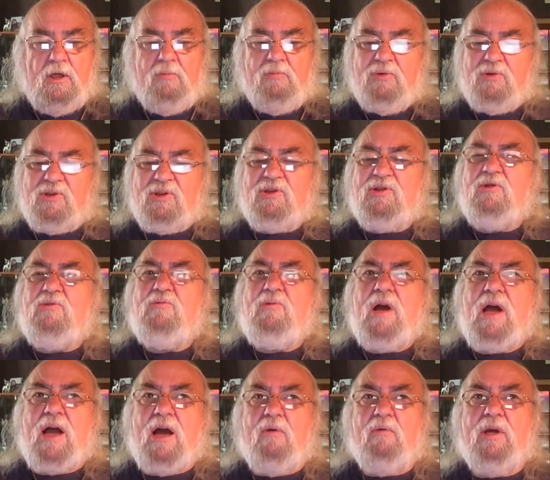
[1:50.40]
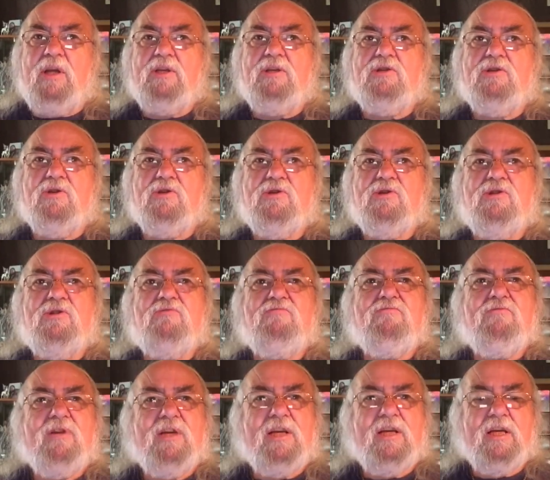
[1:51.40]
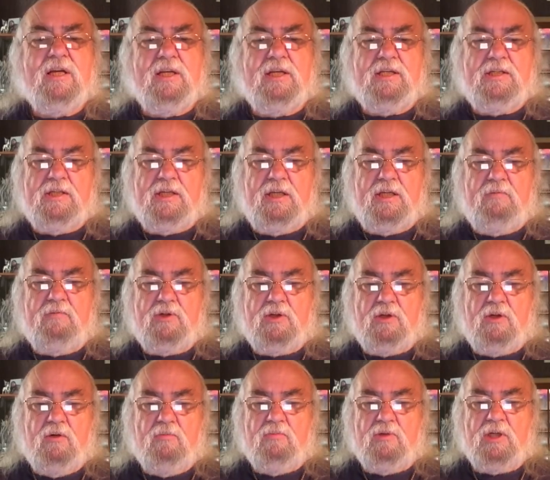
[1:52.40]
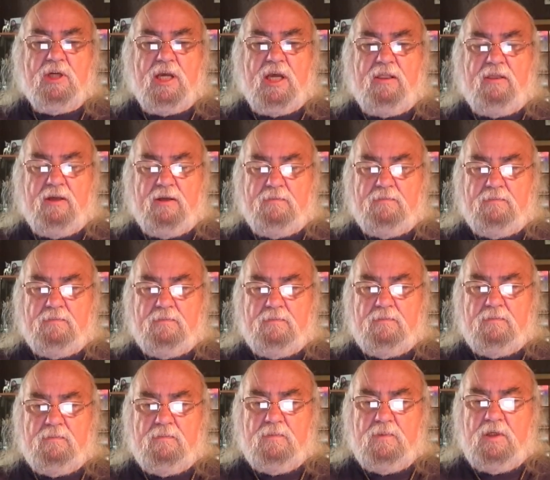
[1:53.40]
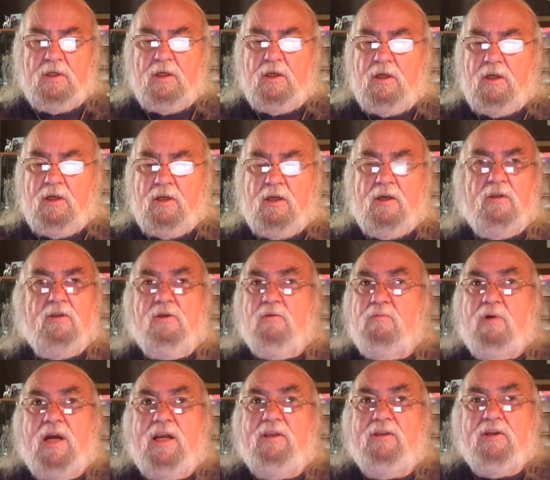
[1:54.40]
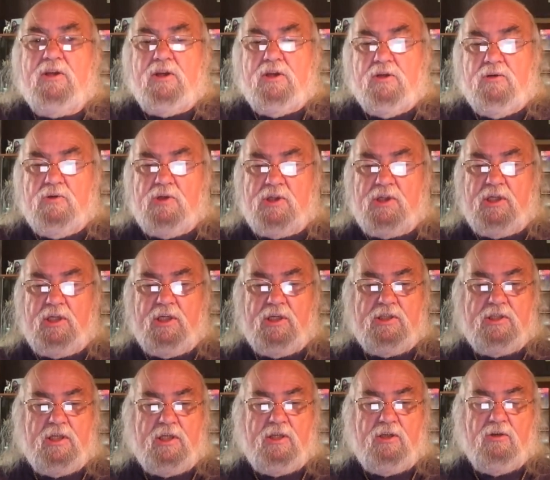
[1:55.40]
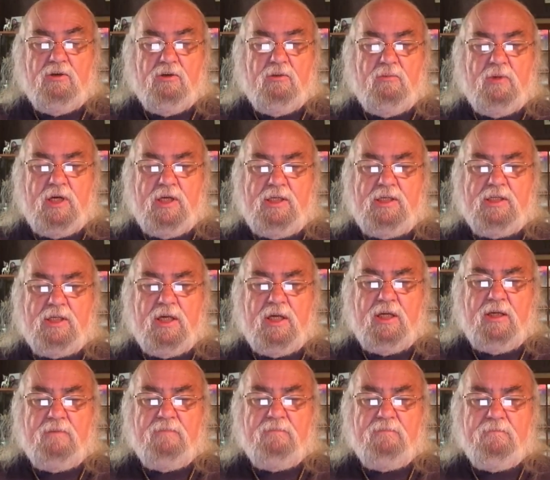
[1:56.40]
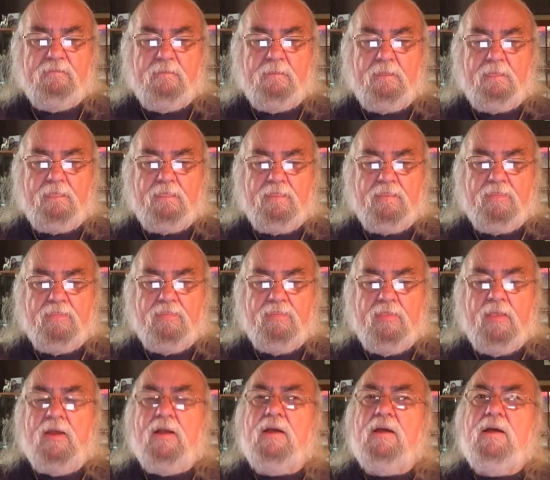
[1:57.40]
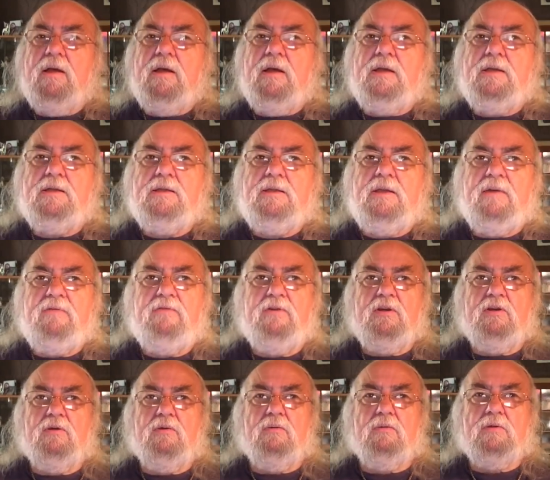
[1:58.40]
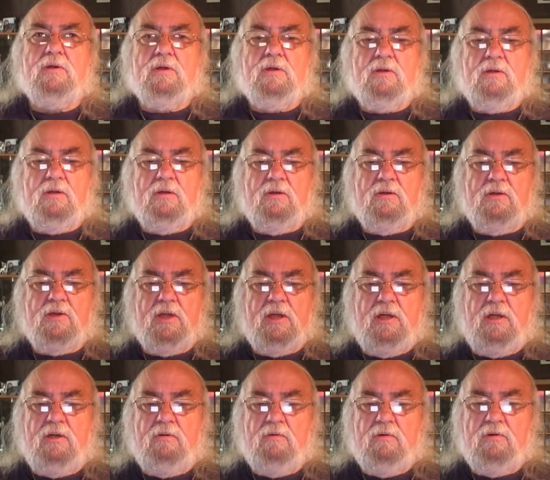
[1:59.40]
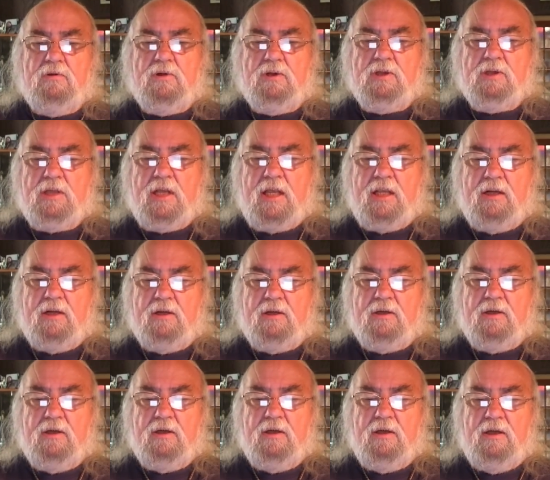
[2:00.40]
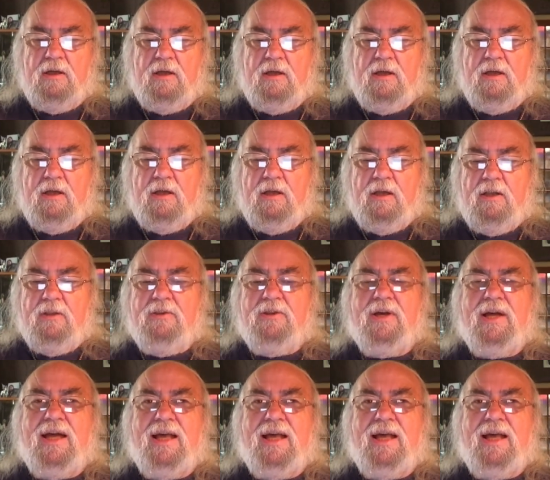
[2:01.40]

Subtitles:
but somehow it doesn't really seem to come together the way that you see it in your mind's eye. It's difficult until you understand that